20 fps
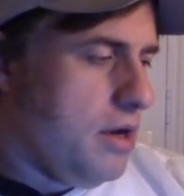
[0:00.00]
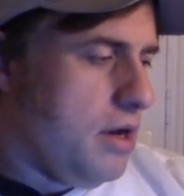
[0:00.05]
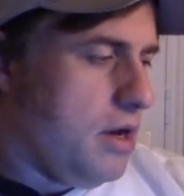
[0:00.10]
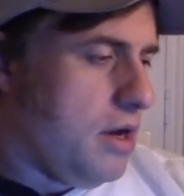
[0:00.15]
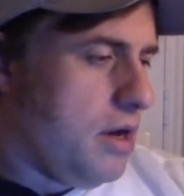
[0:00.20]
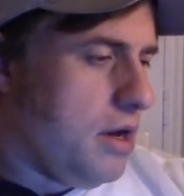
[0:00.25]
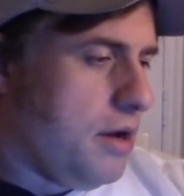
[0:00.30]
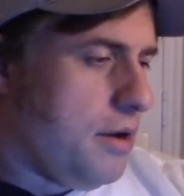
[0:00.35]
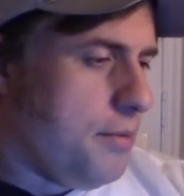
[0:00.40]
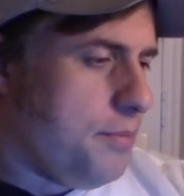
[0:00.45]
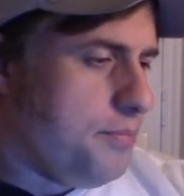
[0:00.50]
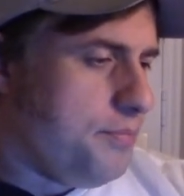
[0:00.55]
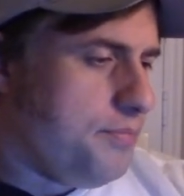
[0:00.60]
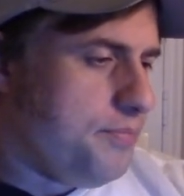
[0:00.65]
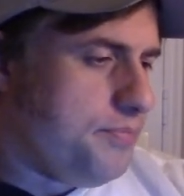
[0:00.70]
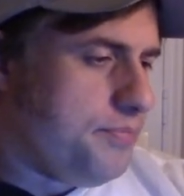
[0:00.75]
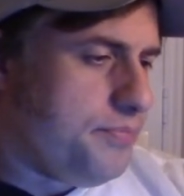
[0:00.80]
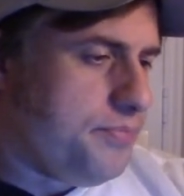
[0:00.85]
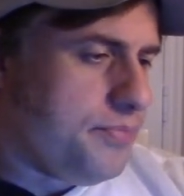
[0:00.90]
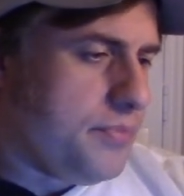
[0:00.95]

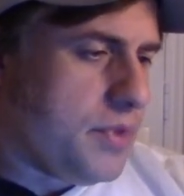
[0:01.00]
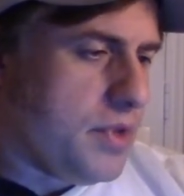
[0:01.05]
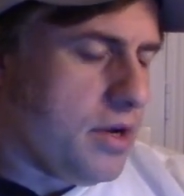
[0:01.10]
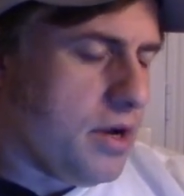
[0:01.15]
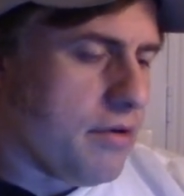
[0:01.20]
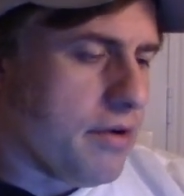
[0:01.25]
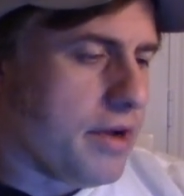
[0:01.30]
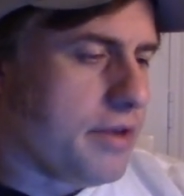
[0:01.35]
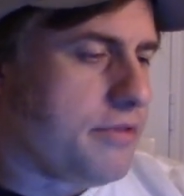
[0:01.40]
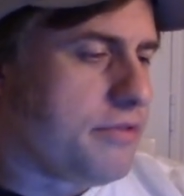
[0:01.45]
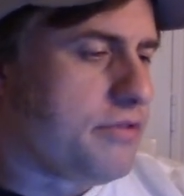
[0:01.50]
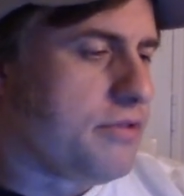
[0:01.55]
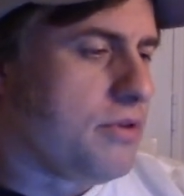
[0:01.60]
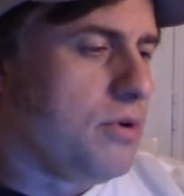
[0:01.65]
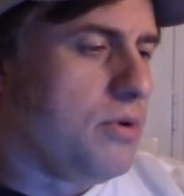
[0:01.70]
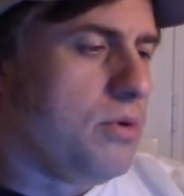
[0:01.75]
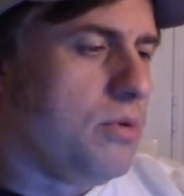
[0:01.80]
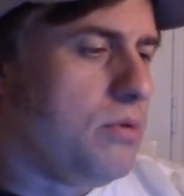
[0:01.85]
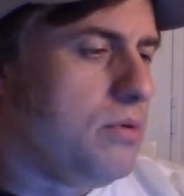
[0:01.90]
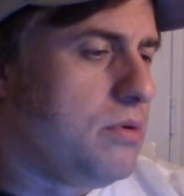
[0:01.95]
Um, all right,
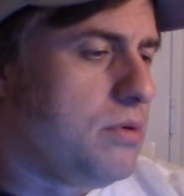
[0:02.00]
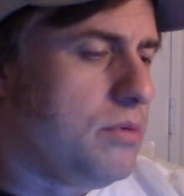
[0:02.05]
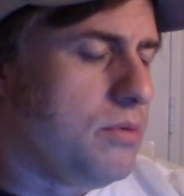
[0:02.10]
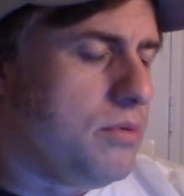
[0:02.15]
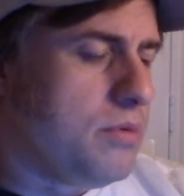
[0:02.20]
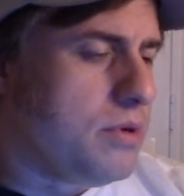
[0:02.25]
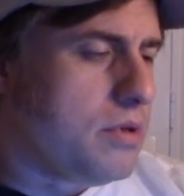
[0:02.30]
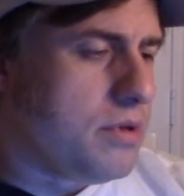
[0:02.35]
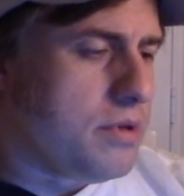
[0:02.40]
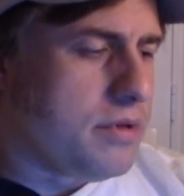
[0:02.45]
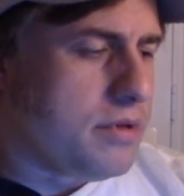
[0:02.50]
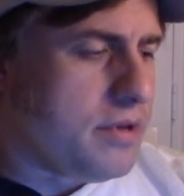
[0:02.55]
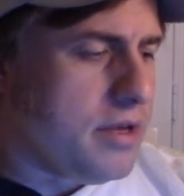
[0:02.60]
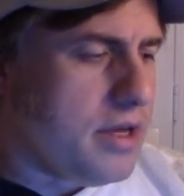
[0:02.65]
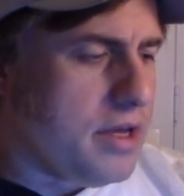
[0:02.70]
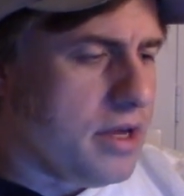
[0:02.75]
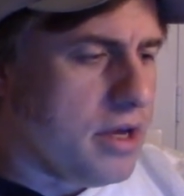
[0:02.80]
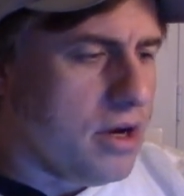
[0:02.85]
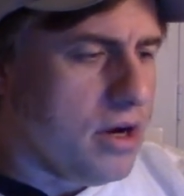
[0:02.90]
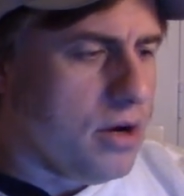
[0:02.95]
so there
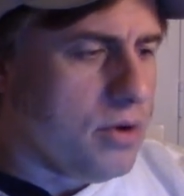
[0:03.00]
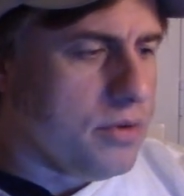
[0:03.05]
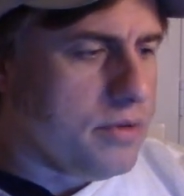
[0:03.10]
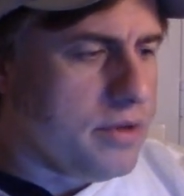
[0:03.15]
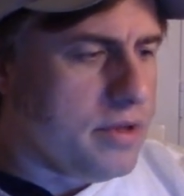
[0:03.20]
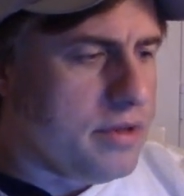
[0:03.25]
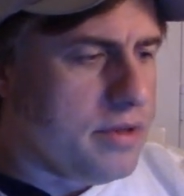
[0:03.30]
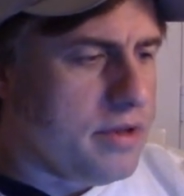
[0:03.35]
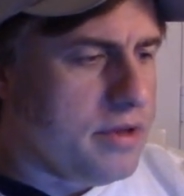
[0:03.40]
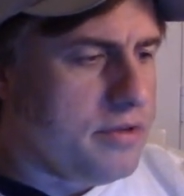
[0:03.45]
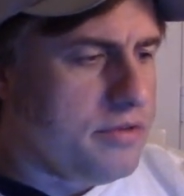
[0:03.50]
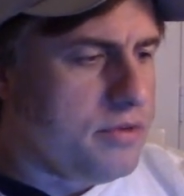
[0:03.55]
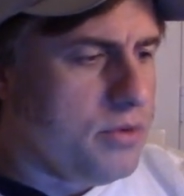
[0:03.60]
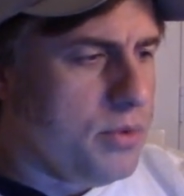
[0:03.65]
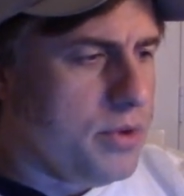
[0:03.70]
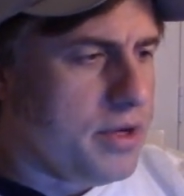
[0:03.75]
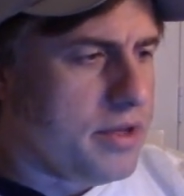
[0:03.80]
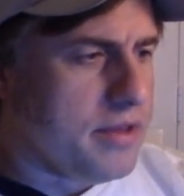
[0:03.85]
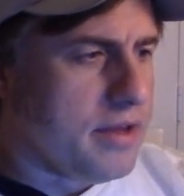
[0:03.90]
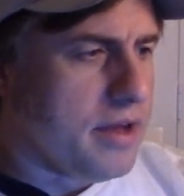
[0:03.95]
you go. There's your
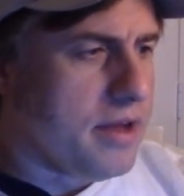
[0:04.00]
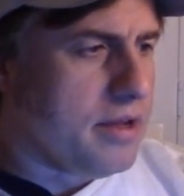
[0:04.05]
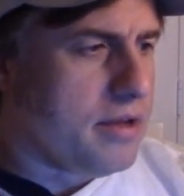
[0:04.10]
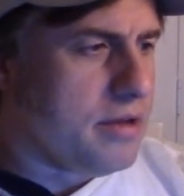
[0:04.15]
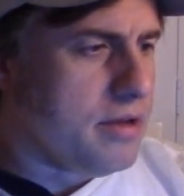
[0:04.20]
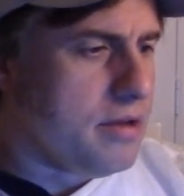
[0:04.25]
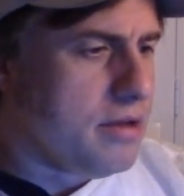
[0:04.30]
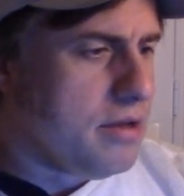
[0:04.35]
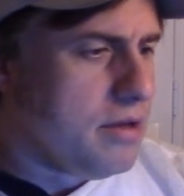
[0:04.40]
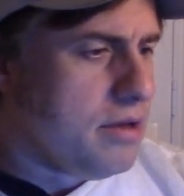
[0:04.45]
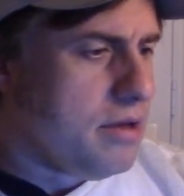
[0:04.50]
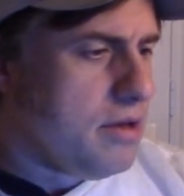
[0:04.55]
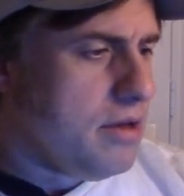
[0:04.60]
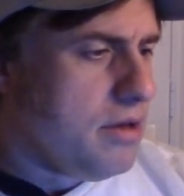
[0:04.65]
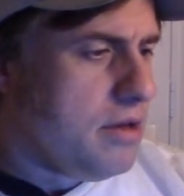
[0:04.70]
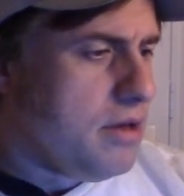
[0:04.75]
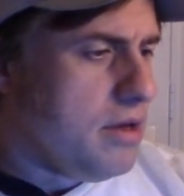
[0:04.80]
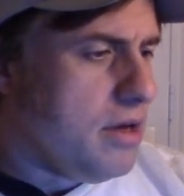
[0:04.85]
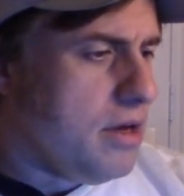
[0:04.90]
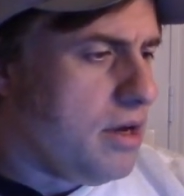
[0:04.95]
week 10.
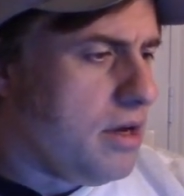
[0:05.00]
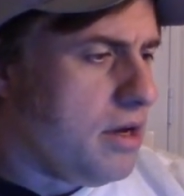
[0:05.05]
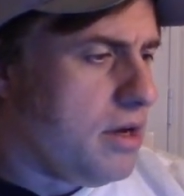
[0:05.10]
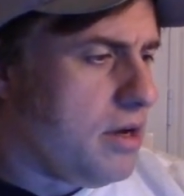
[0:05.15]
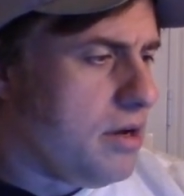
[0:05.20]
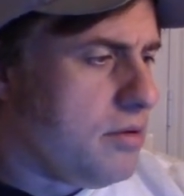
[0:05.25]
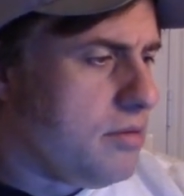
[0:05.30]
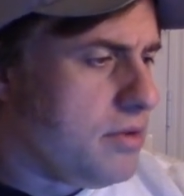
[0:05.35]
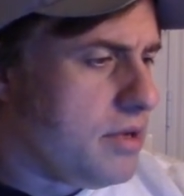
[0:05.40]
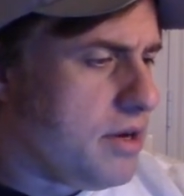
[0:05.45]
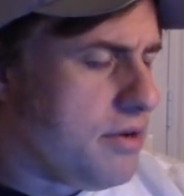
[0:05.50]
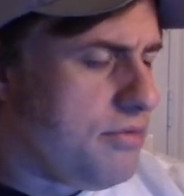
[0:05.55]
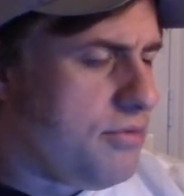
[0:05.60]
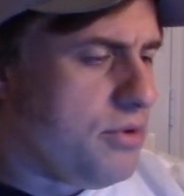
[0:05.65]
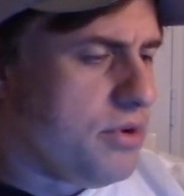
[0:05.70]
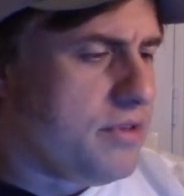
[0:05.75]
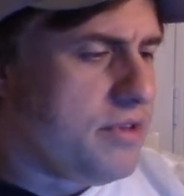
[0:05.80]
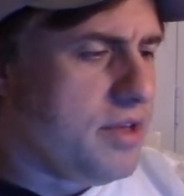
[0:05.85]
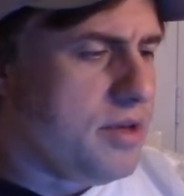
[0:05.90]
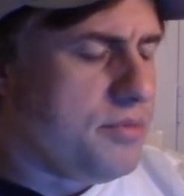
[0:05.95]
Uh, you got
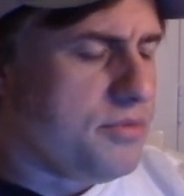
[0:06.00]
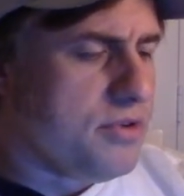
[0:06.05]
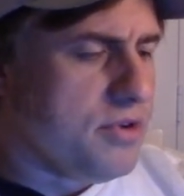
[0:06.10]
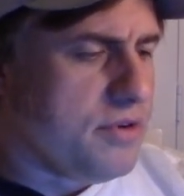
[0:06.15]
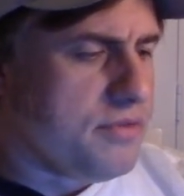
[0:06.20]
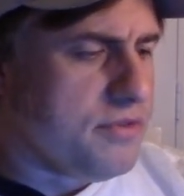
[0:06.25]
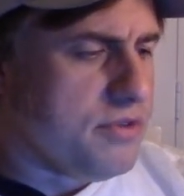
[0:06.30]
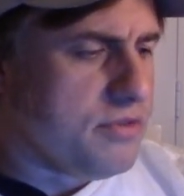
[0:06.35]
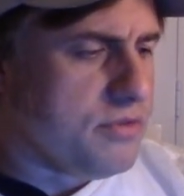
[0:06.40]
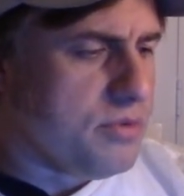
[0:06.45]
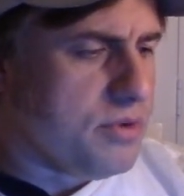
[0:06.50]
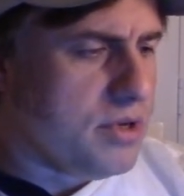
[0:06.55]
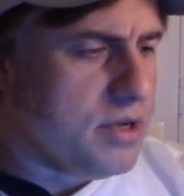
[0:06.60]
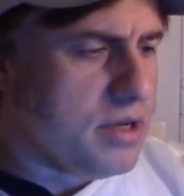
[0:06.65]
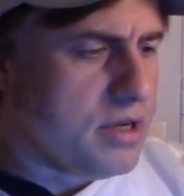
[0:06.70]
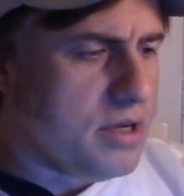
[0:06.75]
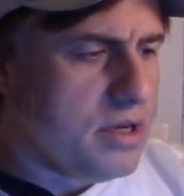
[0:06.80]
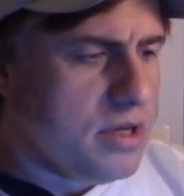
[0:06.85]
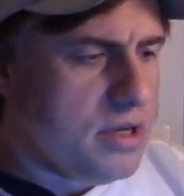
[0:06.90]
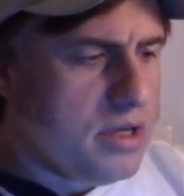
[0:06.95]
four teams off this
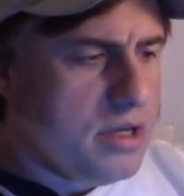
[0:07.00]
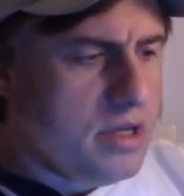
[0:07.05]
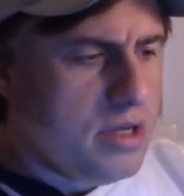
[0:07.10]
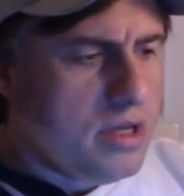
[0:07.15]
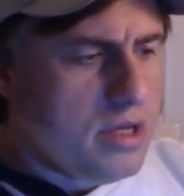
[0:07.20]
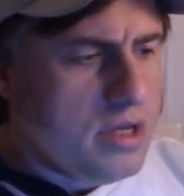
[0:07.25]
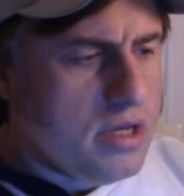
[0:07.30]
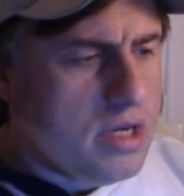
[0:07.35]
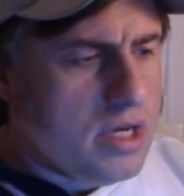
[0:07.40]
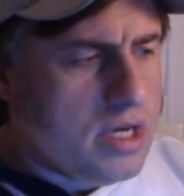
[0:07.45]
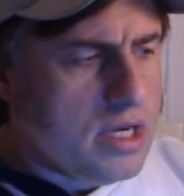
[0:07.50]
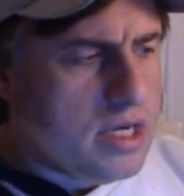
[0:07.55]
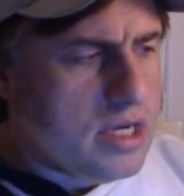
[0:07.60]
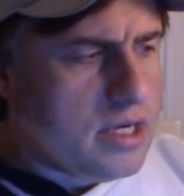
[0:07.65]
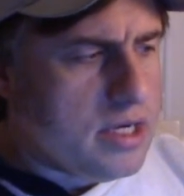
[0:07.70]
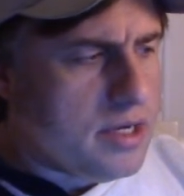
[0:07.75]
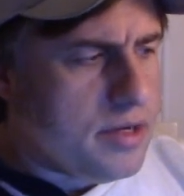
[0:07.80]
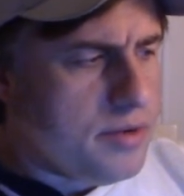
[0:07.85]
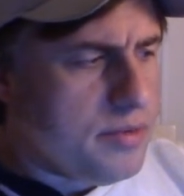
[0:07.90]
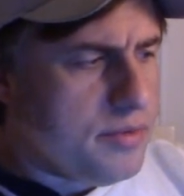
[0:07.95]
week.
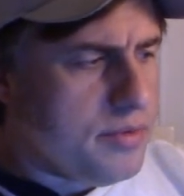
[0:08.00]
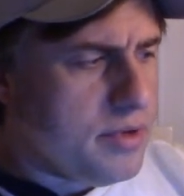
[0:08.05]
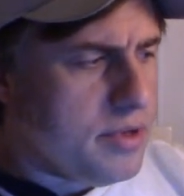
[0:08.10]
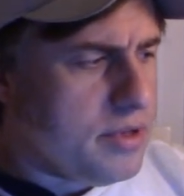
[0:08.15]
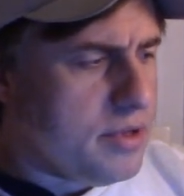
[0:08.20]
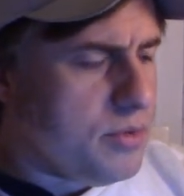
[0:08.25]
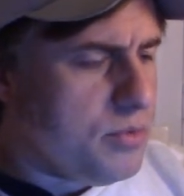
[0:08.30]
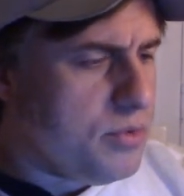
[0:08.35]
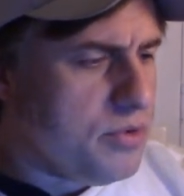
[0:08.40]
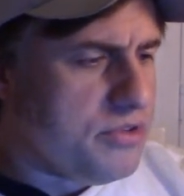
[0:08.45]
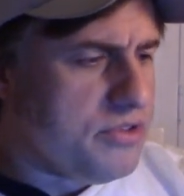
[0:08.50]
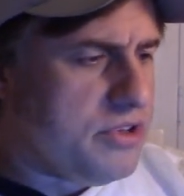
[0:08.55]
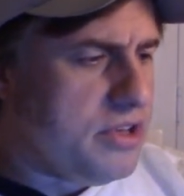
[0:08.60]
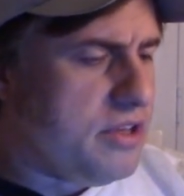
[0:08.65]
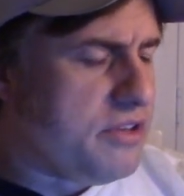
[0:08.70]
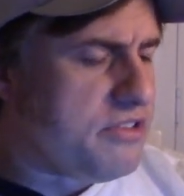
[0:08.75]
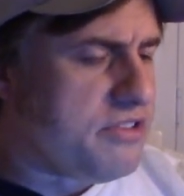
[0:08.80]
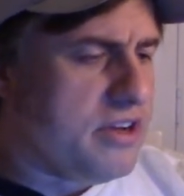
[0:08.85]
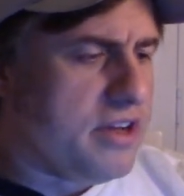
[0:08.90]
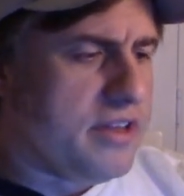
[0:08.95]
Um, and then we'll see
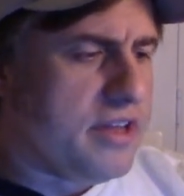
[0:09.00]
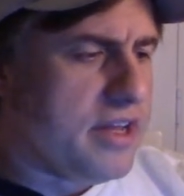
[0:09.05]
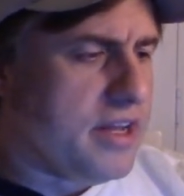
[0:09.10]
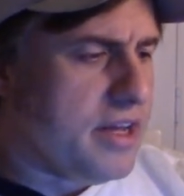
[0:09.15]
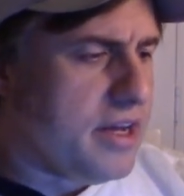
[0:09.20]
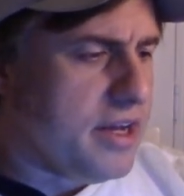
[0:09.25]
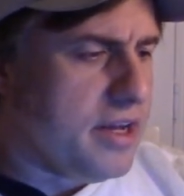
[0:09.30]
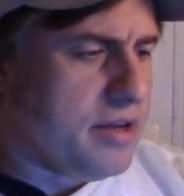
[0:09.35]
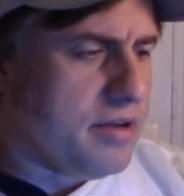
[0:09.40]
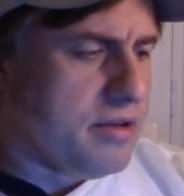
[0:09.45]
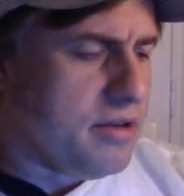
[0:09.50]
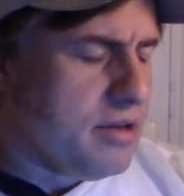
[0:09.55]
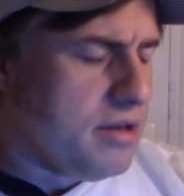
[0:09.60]
you Sunday night